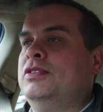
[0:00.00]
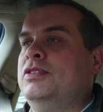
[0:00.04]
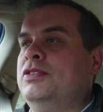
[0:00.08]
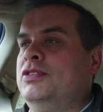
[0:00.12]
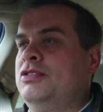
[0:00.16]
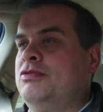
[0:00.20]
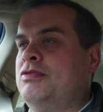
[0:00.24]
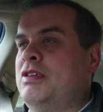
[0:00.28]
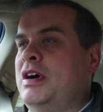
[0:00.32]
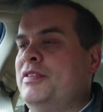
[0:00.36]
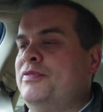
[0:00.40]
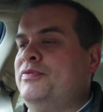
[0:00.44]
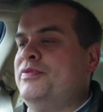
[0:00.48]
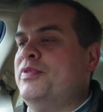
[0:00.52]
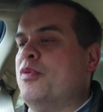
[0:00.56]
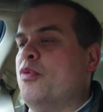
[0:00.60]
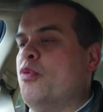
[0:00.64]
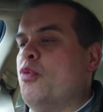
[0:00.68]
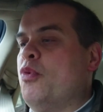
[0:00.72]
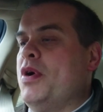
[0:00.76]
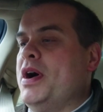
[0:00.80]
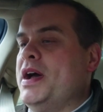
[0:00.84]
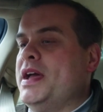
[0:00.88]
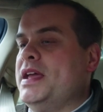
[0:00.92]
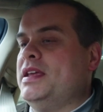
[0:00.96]
So rather
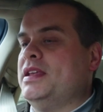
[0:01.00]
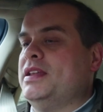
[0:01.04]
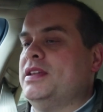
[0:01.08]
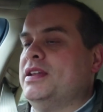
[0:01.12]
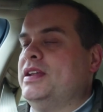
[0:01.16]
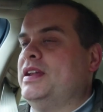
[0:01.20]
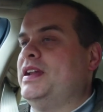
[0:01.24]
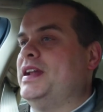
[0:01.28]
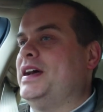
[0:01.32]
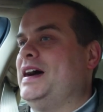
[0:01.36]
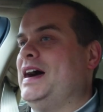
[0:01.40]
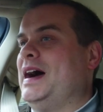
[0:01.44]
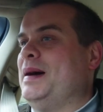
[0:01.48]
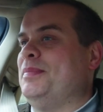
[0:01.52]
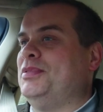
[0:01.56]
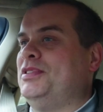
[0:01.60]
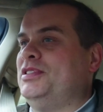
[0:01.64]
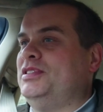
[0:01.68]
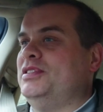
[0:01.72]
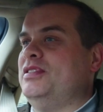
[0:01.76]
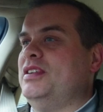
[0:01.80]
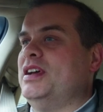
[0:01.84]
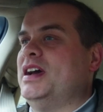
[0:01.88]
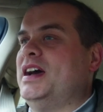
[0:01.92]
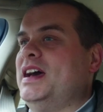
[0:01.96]
than wait an
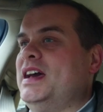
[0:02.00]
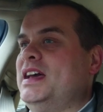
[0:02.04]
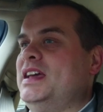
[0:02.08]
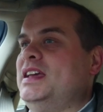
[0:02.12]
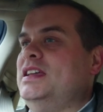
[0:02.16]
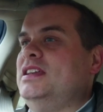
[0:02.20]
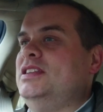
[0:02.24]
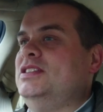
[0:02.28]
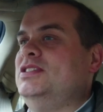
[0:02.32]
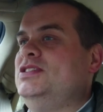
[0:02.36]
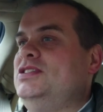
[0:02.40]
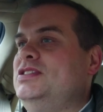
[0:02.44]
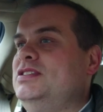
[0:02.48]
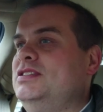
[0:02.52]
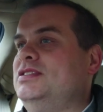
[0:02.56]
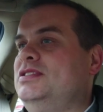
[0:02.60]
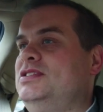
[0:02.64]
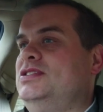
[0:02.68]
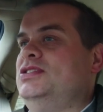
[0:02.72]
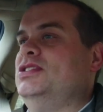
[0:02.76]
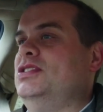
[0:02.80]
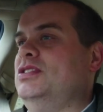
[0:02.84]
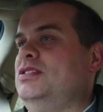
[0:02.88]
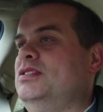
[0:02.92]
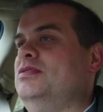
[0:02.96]
absolute age
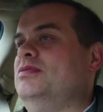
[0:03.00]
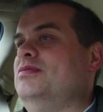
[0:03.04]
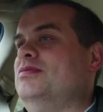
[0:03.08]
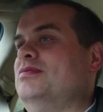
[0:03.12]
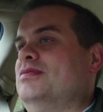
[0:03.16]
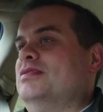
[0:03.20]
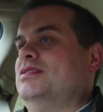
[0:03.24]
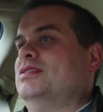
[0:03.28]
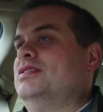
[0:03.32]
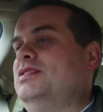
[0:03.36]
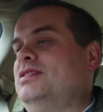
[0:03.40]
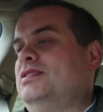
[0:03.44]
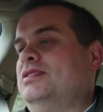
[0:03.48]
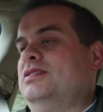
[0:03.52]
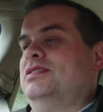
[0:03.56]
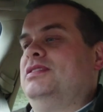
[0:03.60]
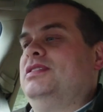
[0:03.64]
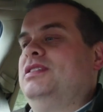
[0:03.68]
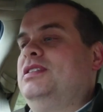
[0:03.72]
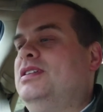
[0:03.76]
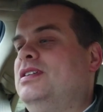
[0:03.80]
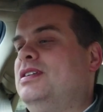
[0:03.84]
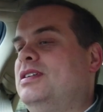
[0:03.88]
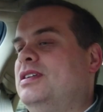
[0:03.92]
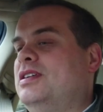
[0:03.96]
to
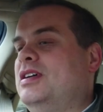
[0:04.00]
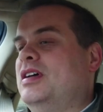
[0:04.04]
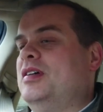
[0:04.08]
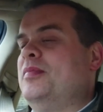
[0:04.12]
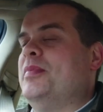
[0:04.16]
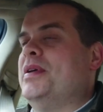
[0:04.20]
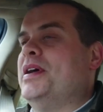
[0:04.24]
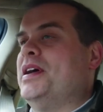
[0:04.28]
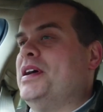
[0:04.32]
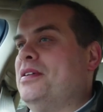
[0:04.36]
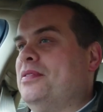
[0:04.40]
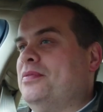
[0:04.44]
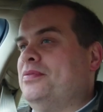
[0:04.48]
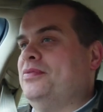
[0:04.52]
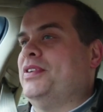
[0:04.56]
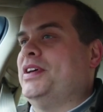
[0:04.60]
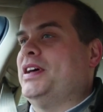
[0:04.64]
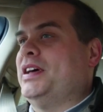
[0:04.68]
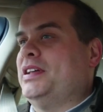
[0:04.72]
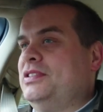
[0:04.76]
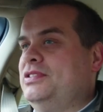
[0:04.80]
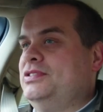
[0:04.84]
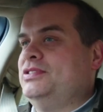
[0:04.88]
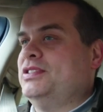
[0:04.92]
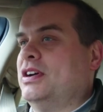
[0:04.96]
come out of
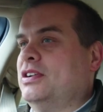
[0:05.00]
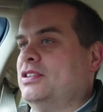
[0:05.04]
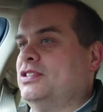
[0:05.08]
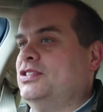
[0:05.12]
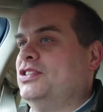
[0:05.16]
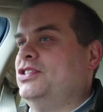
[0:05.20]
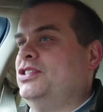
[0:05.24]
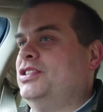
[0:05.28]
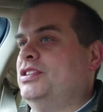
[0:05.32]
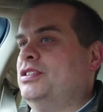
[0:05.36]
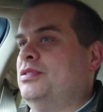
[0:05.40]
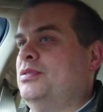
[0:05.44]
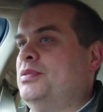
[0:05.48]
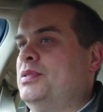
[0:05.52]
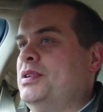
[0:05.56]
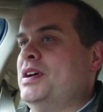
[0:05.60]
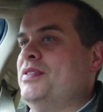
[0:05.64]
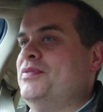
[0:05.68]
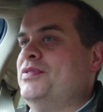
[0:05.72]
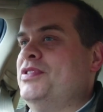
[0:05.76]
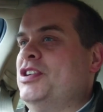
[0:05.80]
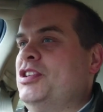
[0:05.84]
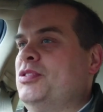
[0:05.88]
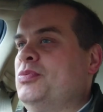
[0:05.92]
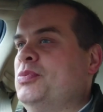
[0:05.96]
that junction to the right
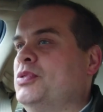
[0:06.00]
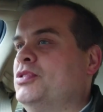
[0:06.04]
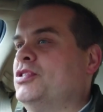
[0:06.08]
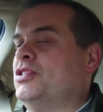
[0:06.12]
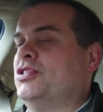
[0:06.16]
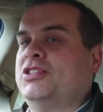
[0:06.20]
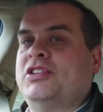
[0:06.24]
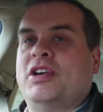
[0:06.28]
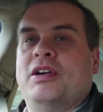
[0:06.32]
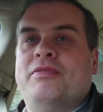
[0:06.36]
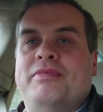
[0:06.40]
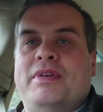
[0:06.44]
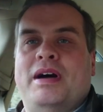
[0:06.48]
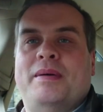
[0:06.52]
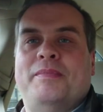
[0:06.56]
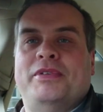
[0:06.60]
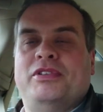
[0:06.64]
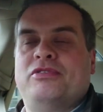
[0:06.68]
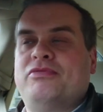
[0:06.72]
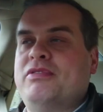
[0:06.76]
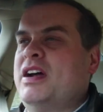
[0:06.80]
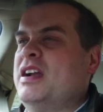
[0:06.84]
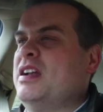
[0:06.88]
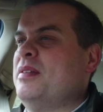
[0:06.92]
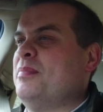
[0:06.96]
views, we'll just come around
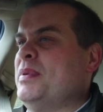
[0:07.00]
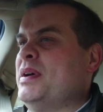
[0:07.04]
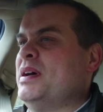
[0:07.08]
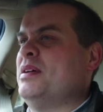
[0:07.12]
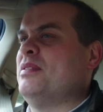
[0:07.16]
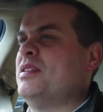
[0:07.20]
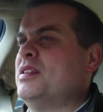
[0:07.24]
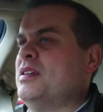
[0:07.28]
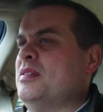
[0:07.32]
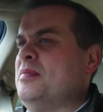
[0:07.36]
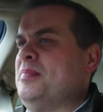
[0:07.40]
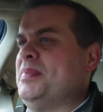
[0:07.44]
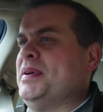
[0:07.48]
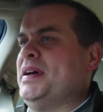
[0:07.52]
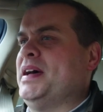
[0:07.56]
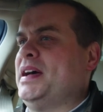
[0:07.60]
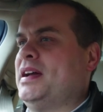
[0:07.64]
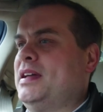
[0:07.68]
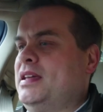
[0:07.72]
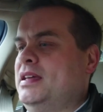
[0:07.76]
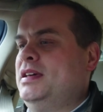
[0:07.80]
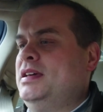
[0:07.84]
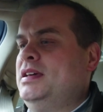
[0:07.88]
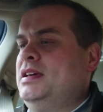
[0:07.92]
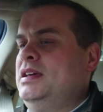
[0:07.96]
this roundabout and come back.
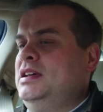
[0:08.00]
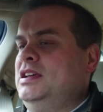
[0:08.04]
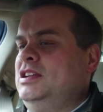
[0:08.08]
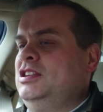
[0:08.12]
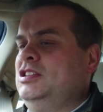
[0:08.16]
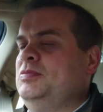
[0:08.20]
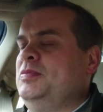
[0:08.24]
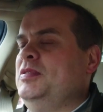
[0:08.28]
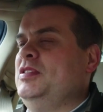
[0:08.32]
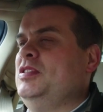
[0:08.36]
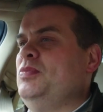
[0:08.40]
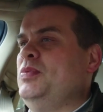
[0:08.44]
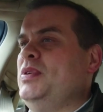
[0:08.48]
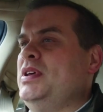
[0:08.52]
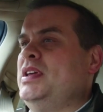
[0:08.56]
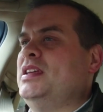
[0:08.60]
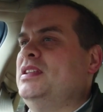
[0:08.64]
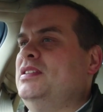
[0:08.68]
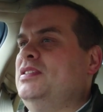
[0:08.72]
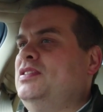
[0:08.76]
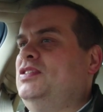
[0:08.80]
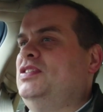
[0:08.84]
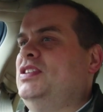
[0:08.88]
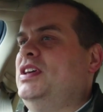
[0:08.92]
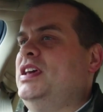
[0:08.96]
Which means we
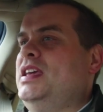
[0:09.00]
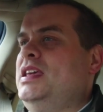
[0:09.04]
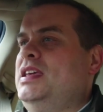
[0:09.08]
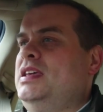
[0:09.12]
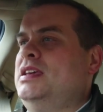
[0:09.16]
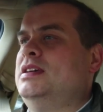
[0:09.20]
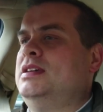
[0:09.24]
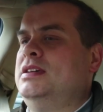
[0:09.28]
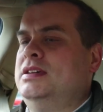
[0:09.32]
can see